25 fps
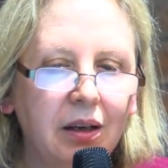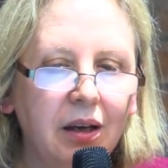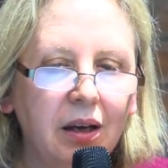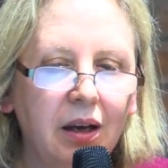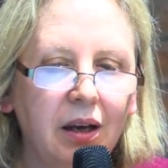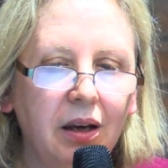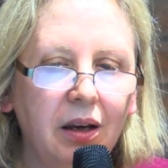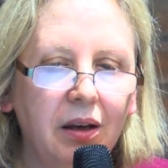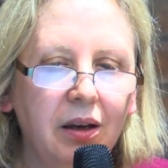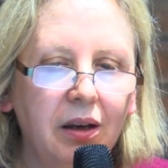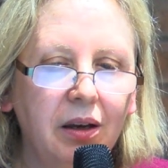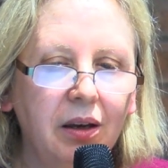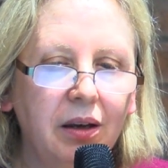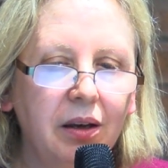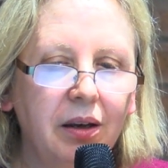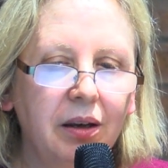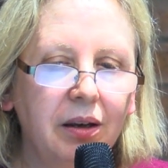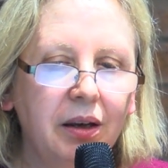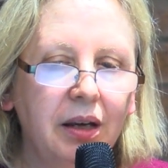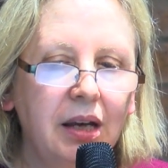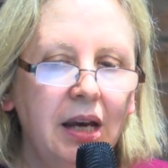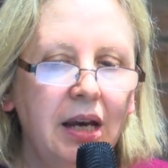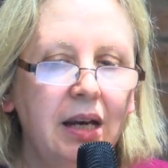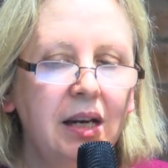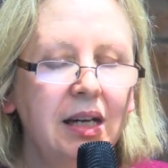Uh,
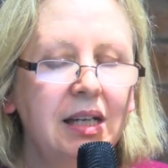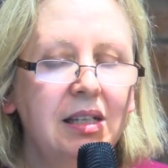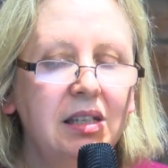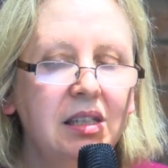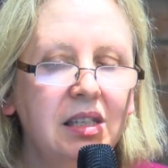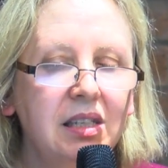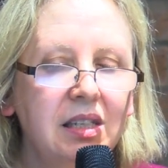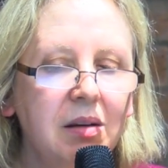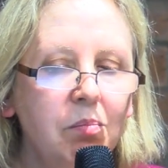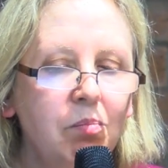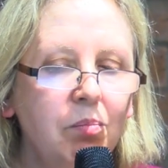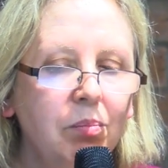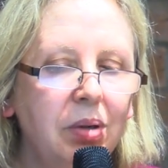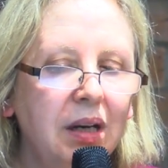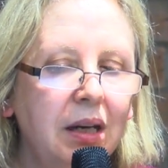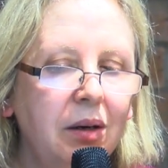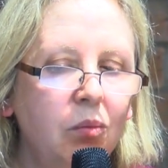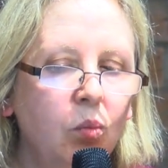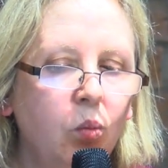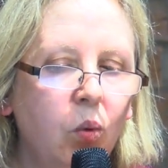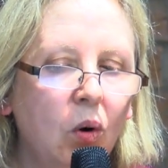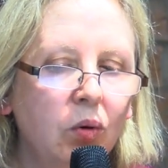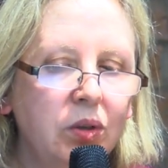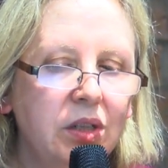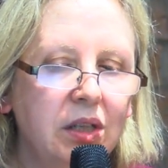it simply
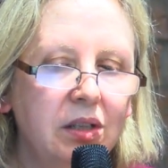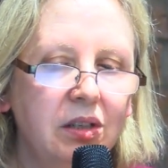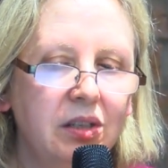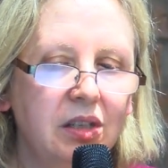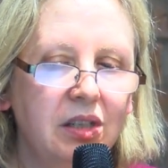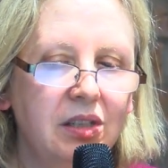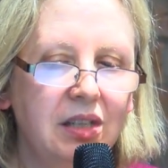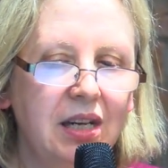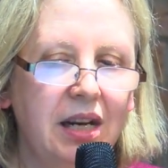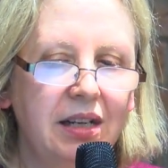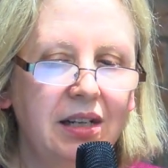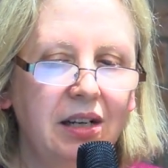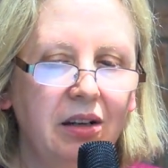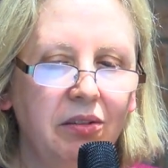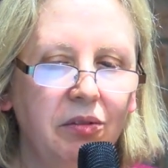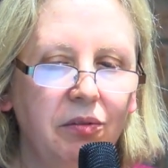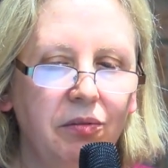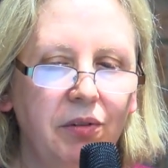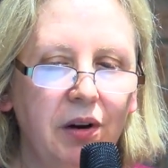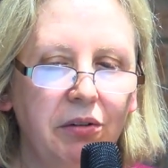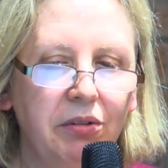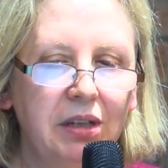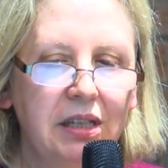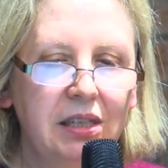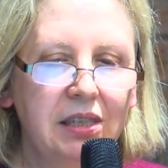wasn't taken
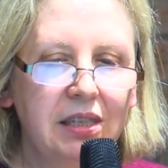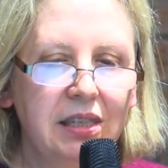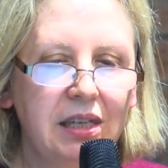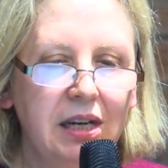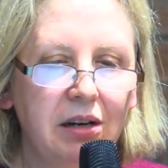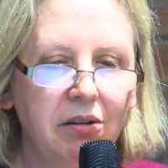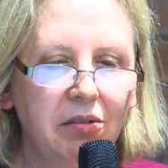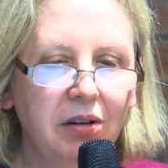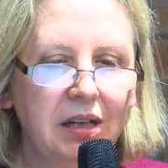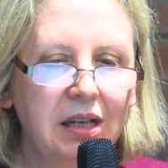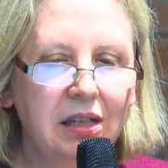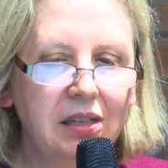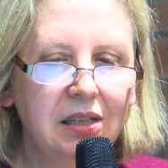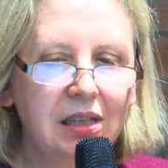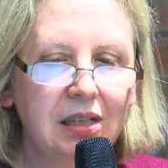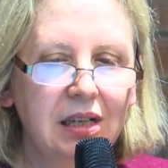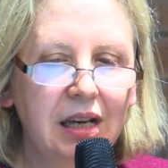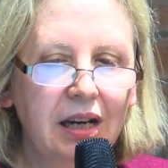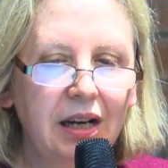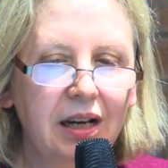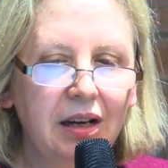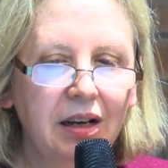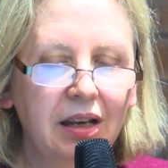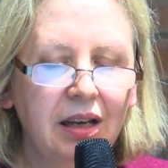very seriously.